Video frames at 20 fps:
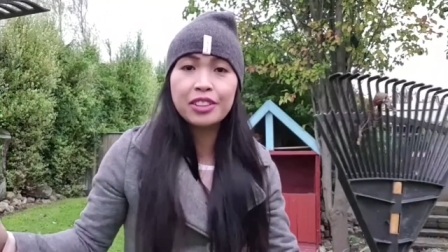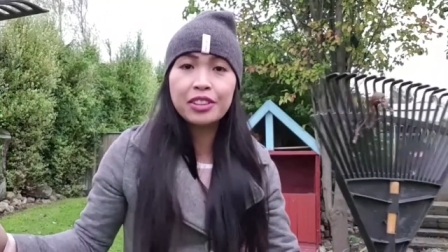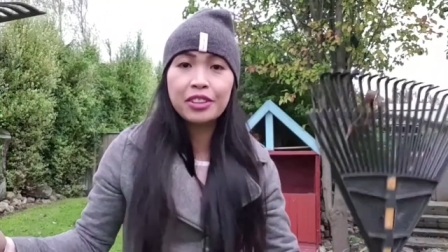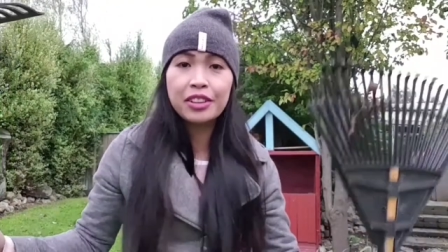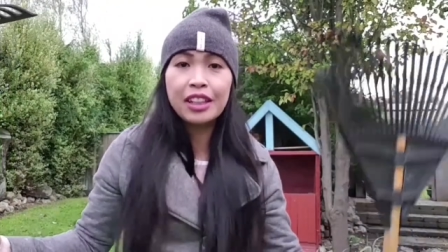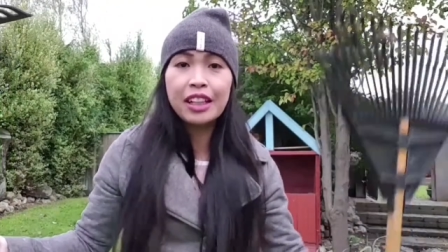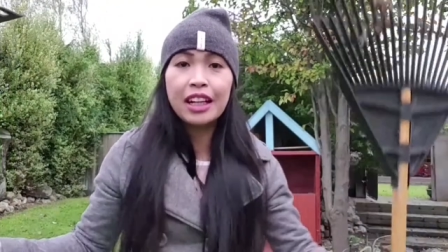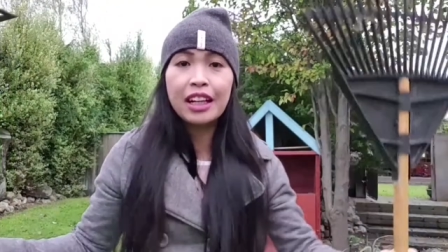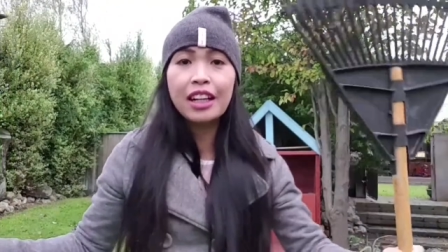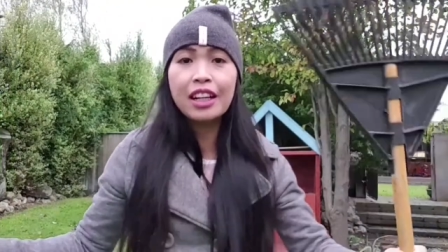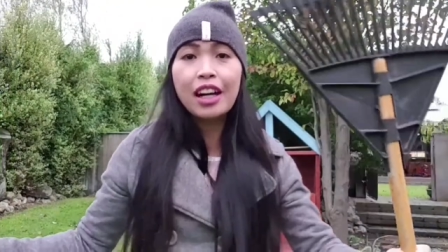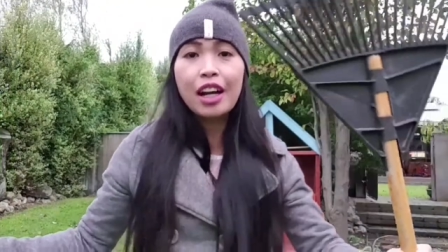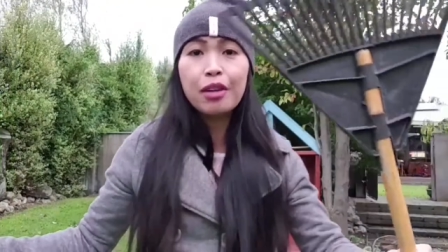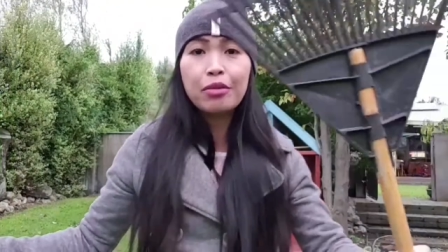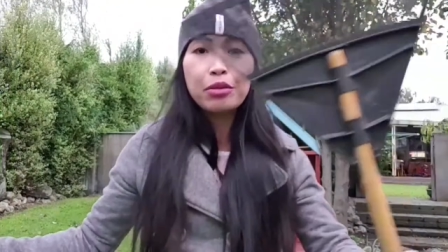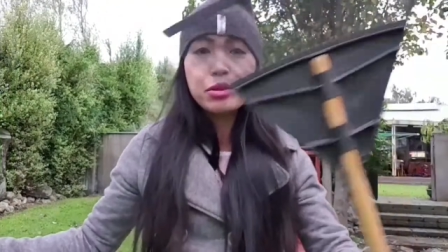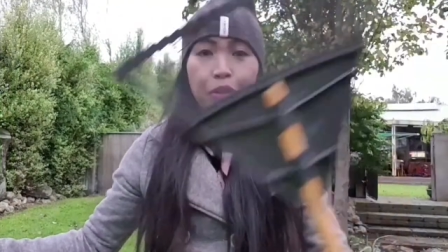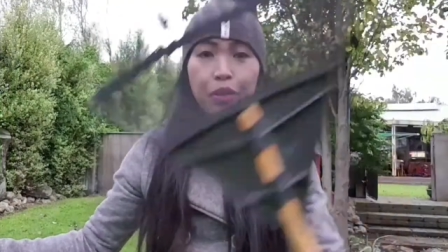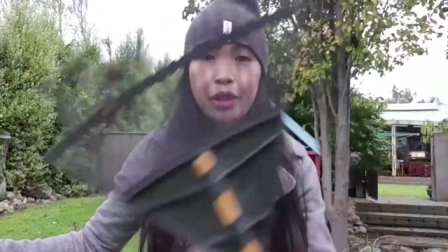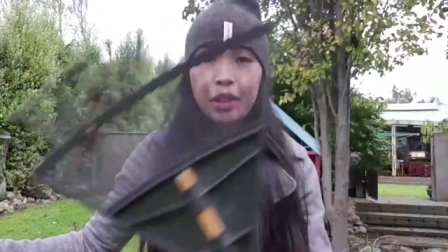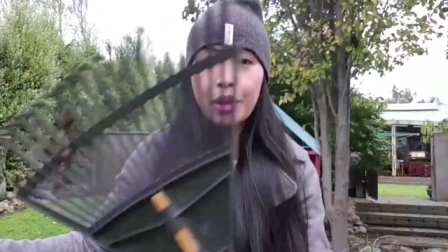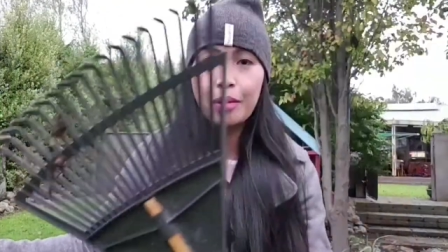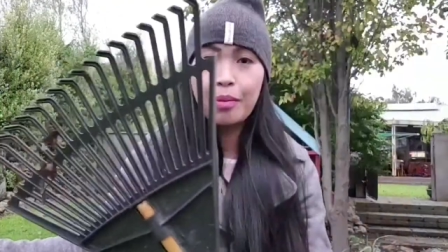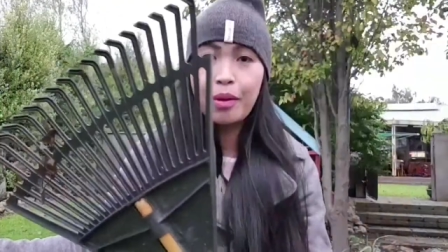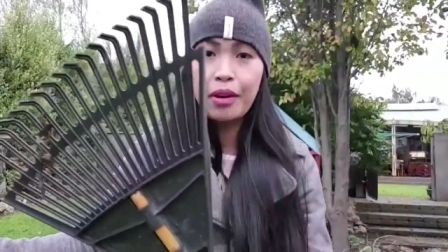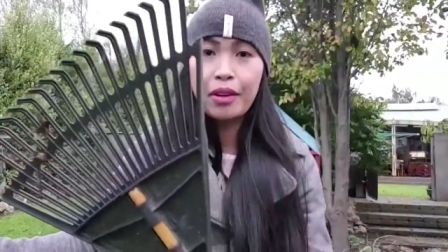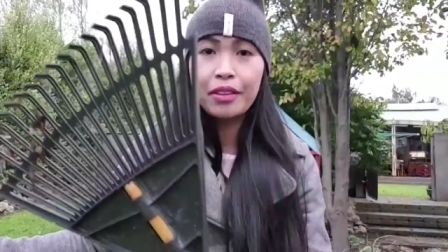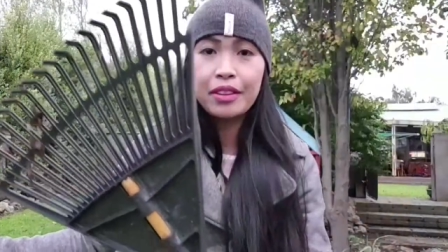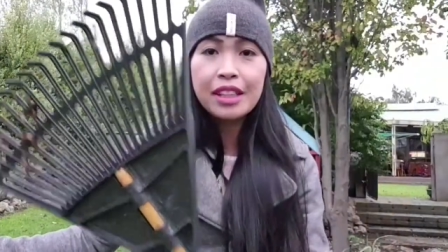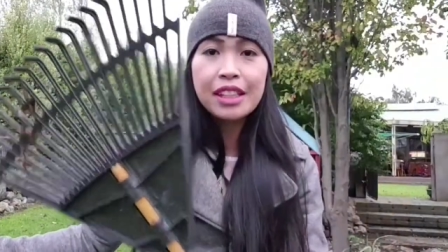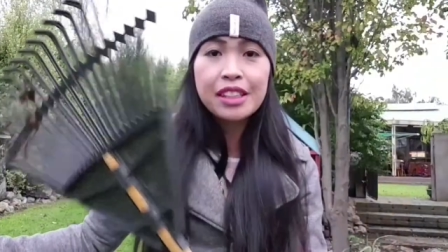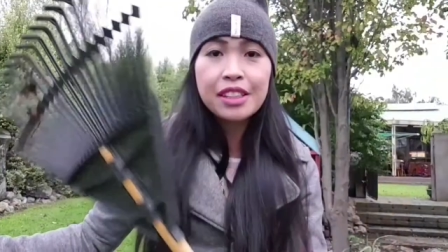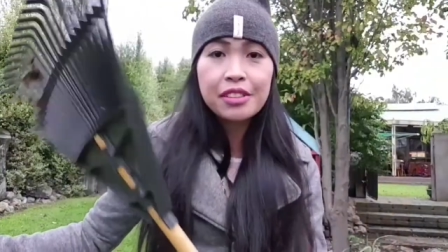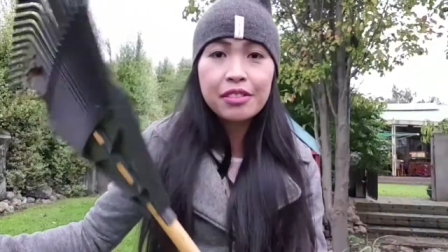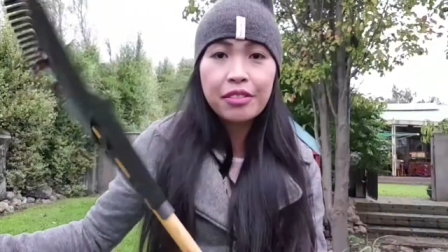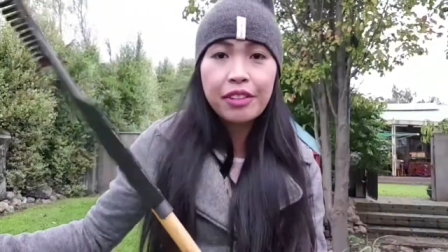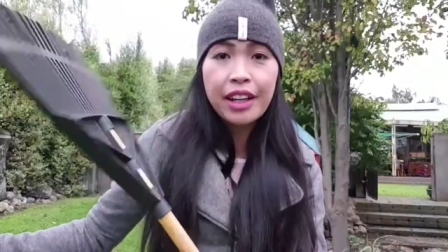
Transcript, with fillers: So earlier I'm talking about this